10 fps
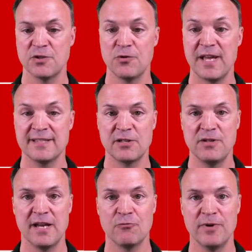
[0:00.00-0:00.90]
So that's
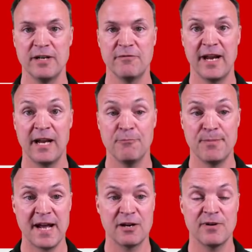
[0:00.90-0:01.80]
how you get rid of a
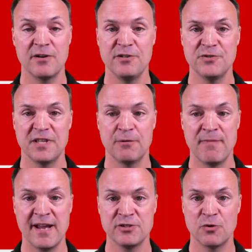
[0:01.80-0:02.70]
background. Use the
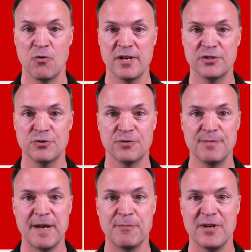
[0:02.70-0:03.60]
magic wand tool.
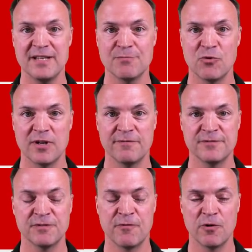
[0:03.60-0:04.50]
Remember, it's more
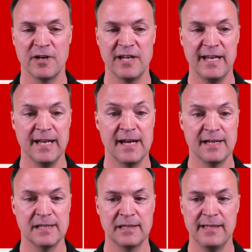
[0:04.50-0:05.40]
for a
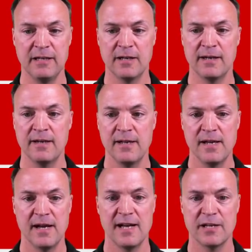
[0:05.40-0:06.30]
uh, cleaner
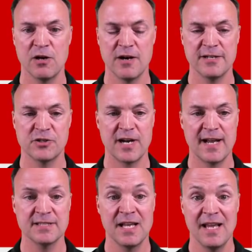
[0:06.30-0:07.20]
uh,
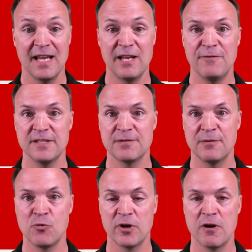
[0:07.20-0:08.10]
contrast. If it's
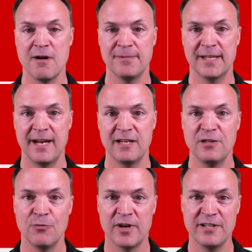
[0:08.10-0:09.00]
a little more
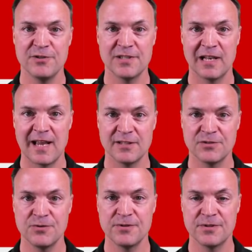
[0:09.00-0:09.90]
complicated, you want to use the
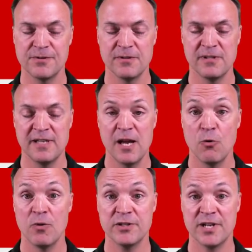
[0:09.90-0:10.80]
lasso tool,
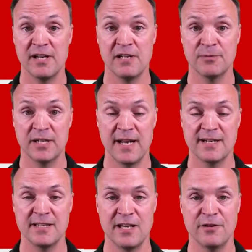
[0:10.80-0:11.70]
which I'll
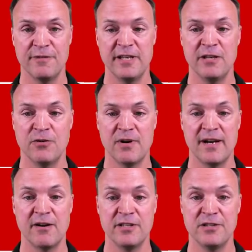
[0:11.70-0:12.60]
connect another video
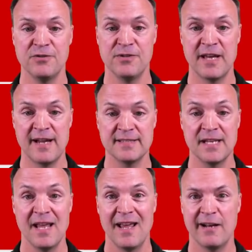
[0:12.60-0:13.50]
on how to do that.